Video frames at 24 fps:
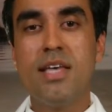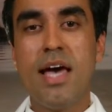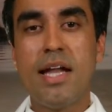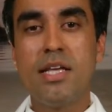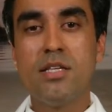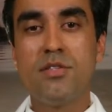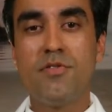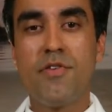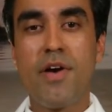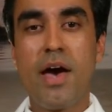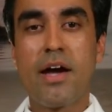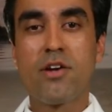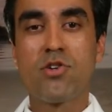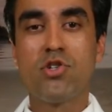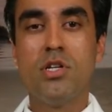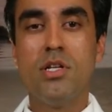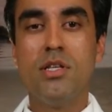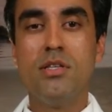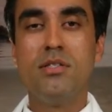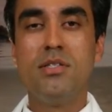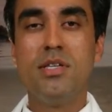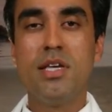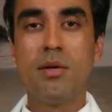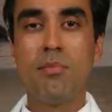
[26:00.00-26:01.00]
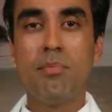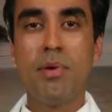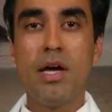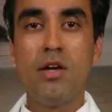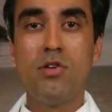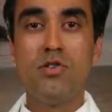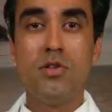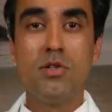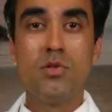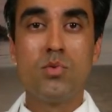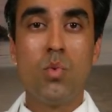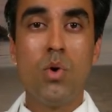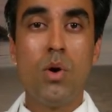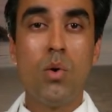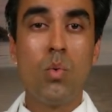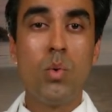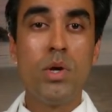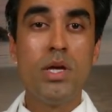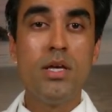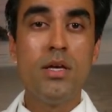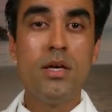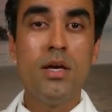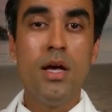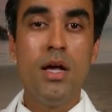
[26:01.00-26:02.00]
satisfaction in seeing patients. What
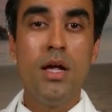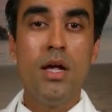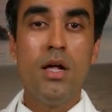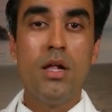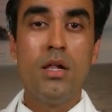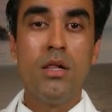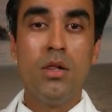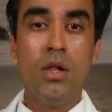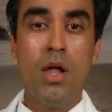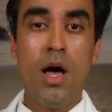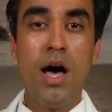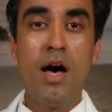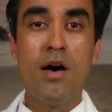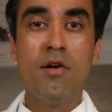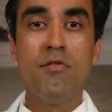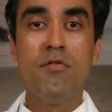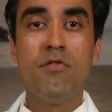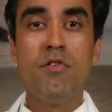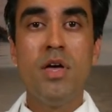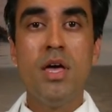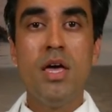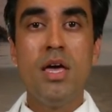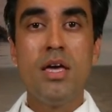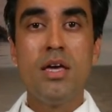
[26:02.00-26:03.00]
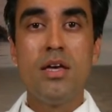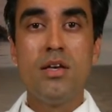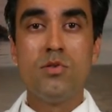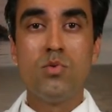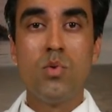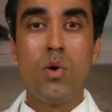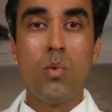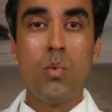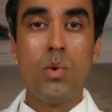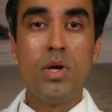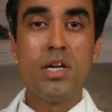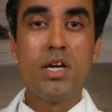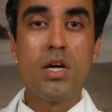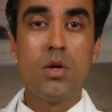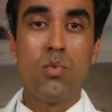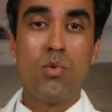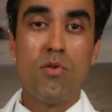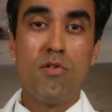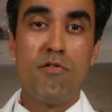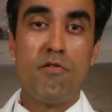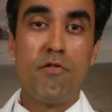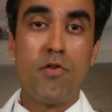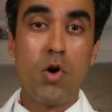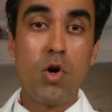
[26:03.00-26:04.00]
we love is when we can
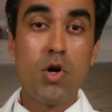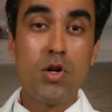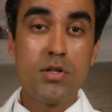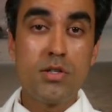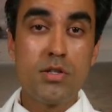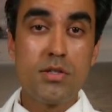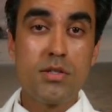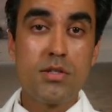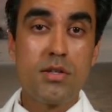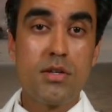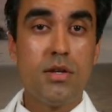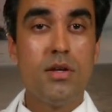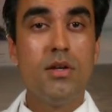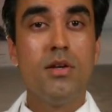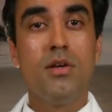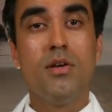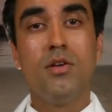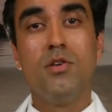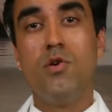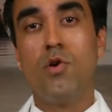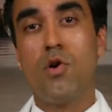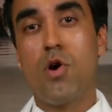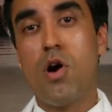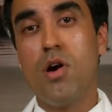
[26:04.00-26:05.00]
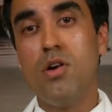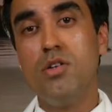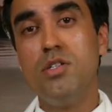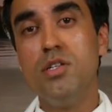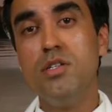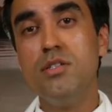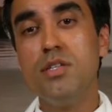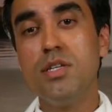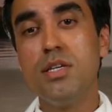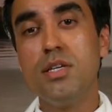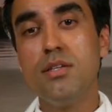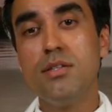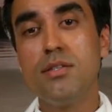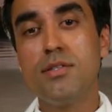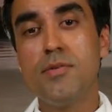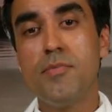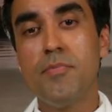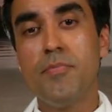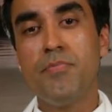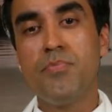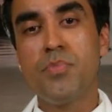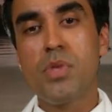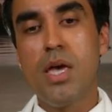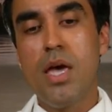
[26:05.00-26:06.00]
reverse your heart
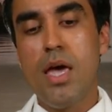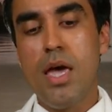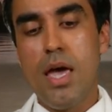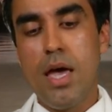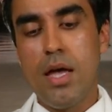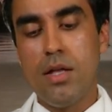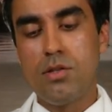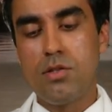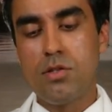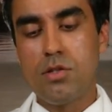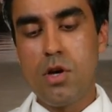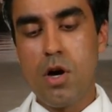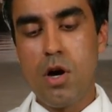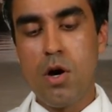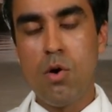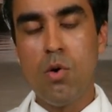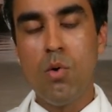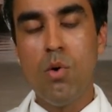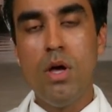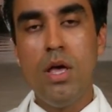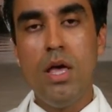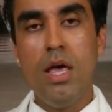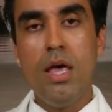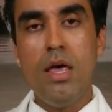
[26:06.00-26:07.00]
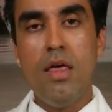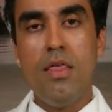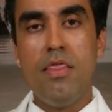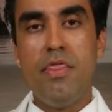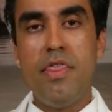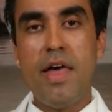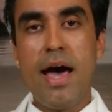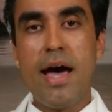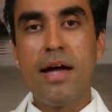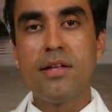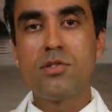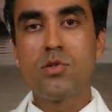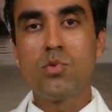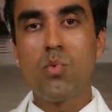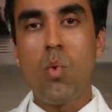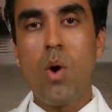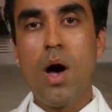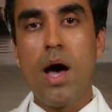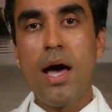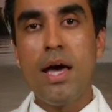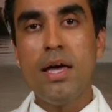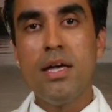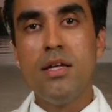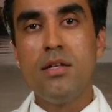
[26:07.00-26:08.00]
disease. And so that's
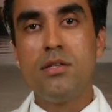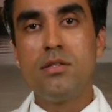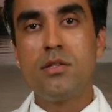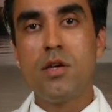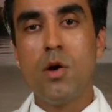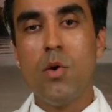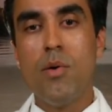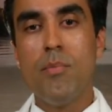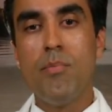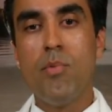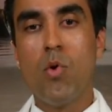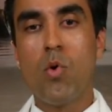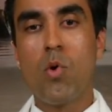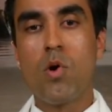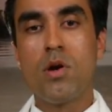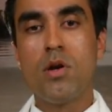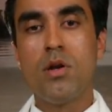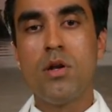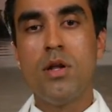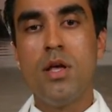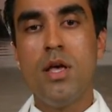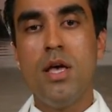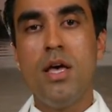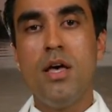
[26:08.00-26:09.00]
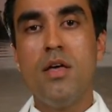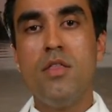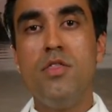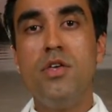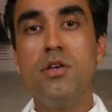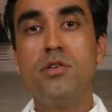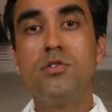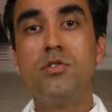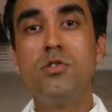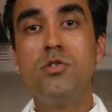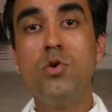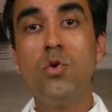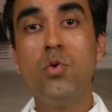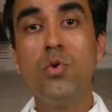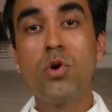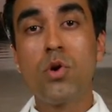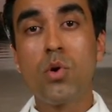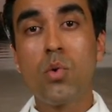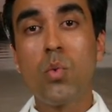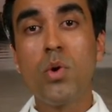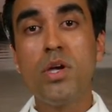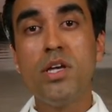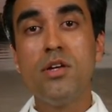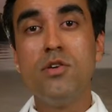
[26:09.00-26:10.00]
why it's so important. The
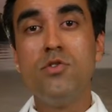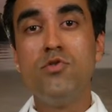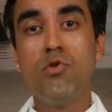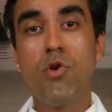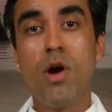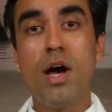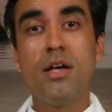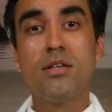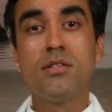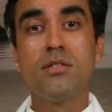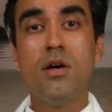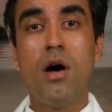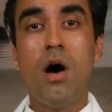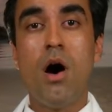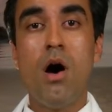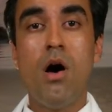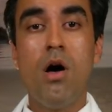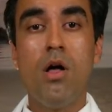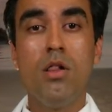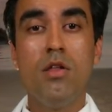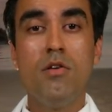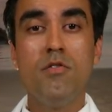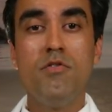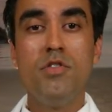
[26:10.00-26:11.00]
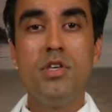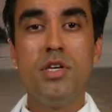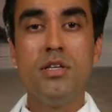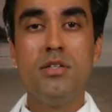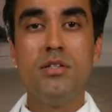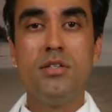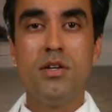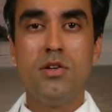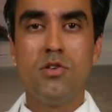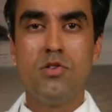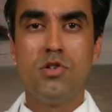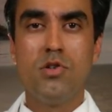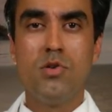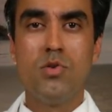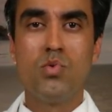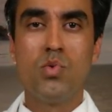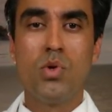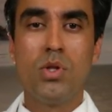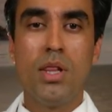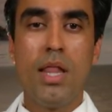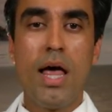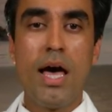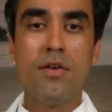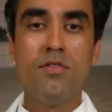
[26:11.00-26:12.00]
sooner we address all of these
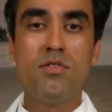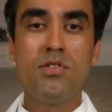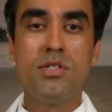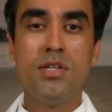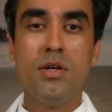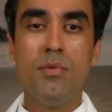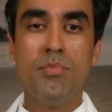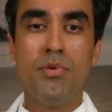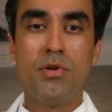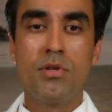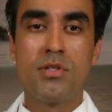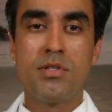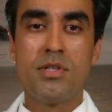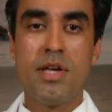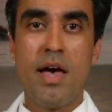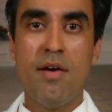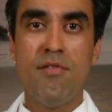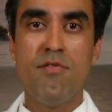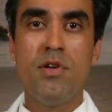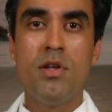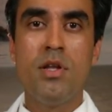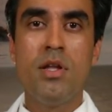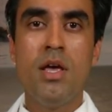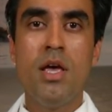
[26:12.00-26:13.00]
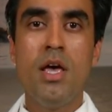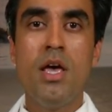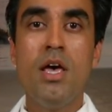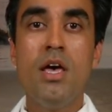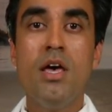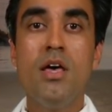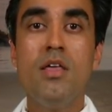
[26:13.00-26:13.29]
issues with Life Simple 7,